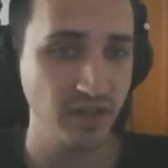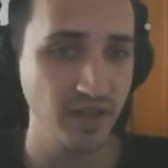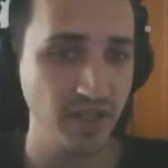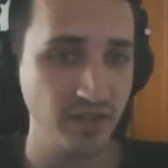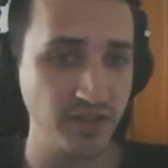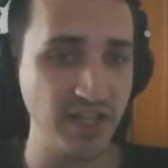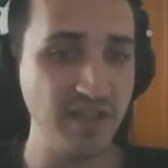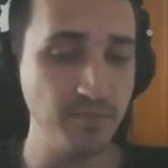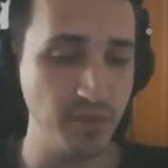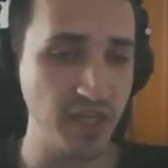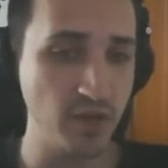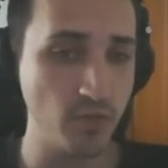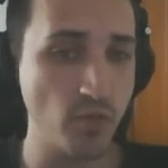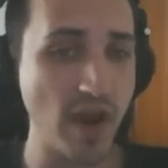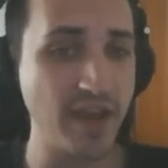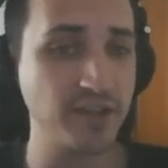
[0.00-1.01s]
Team
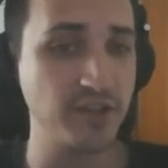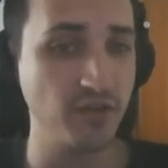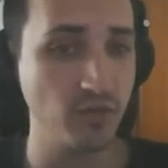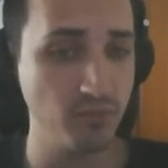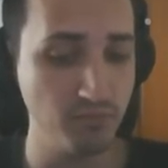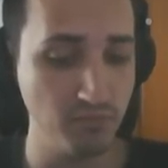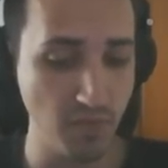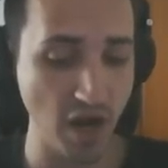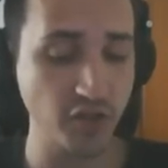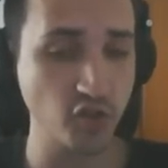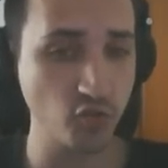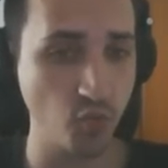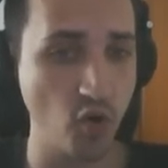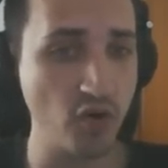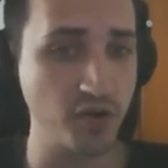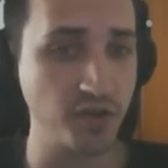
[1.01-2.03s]
B ranks much
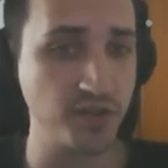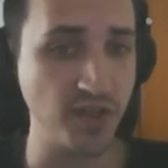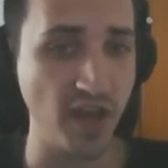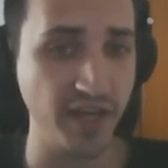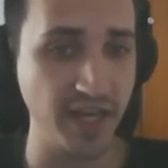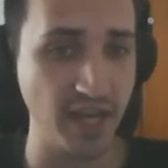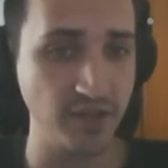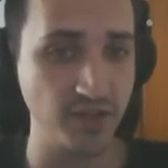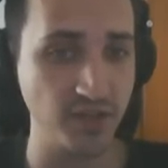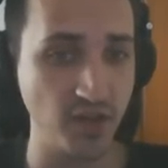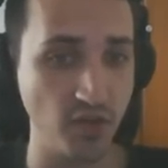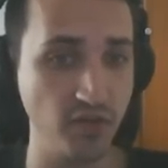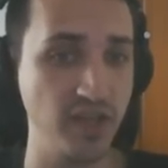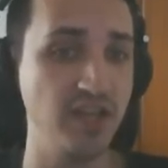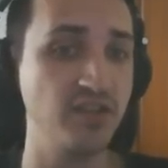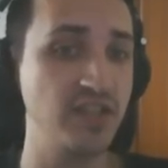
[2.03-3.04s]
worse against
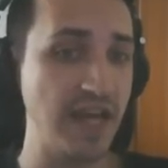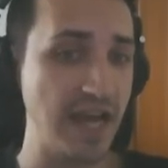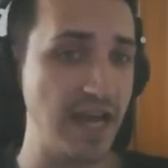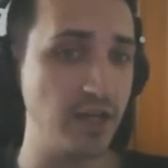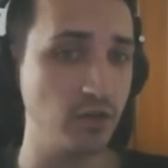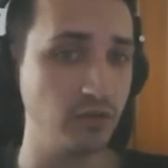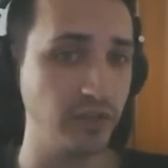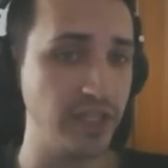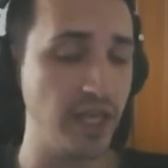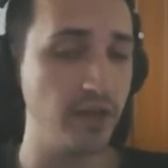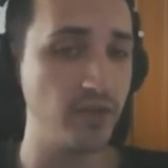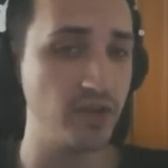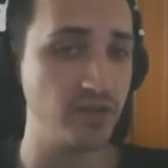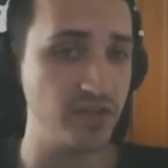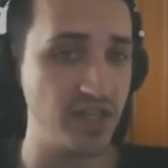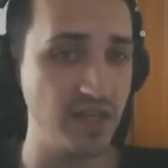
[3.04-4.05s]
the entire league
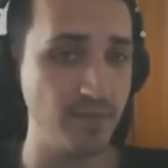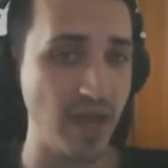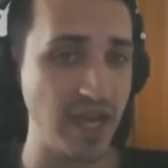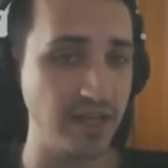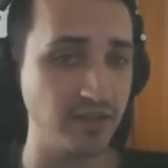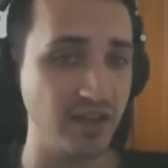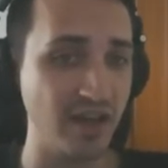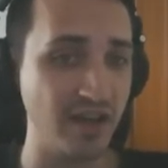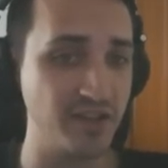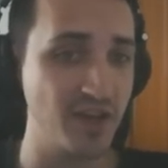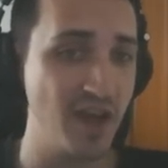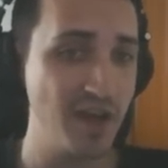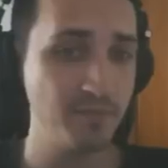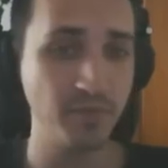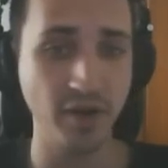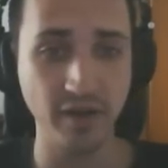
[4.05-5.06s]
than Team A does,
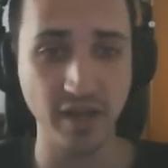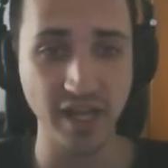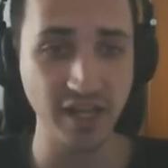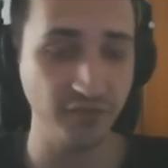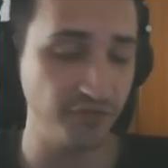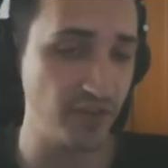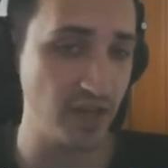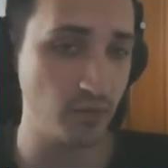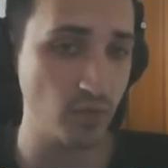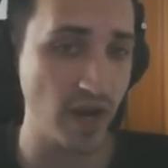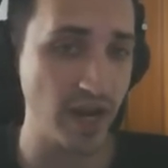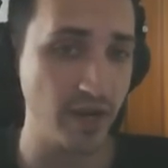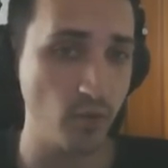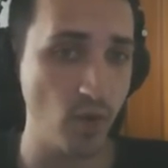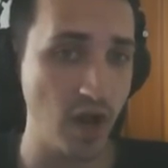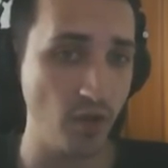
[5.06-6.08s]
but if they
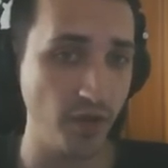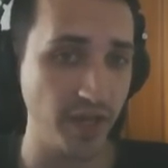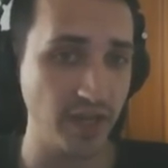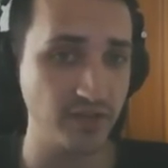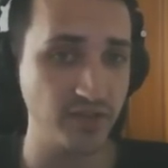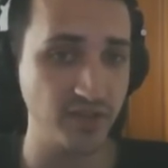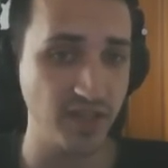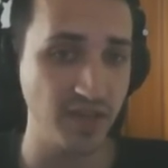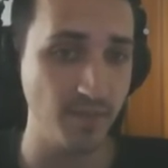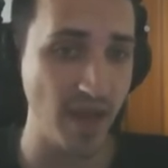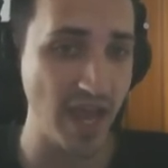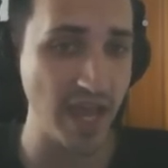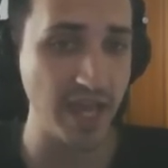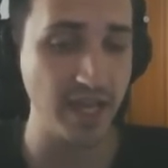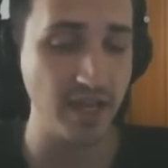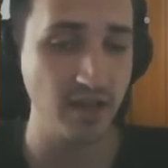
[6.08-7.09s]
rank well against Team
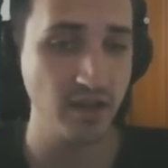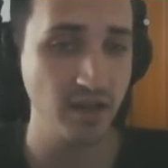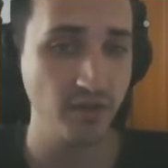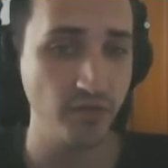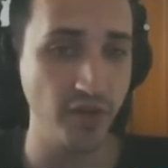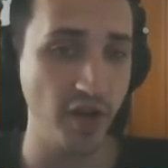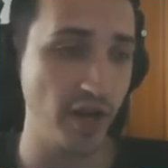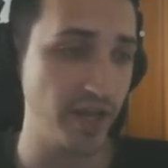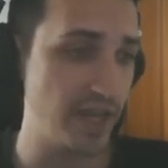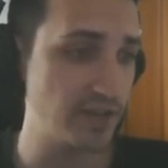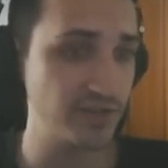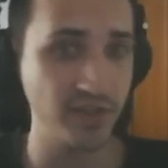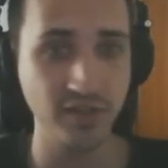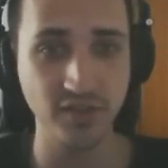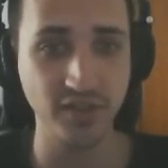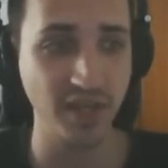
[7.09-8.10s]
A, then I guess
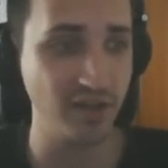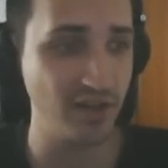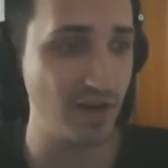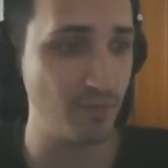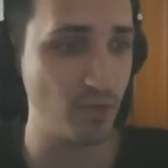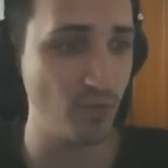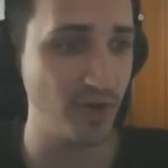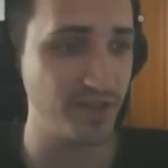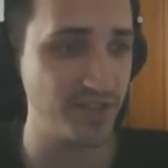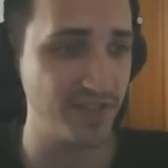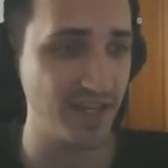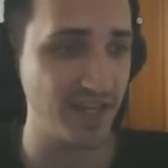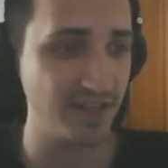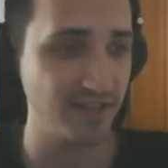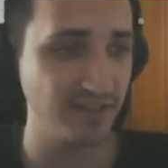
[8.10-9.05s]
they just get number 1 seed.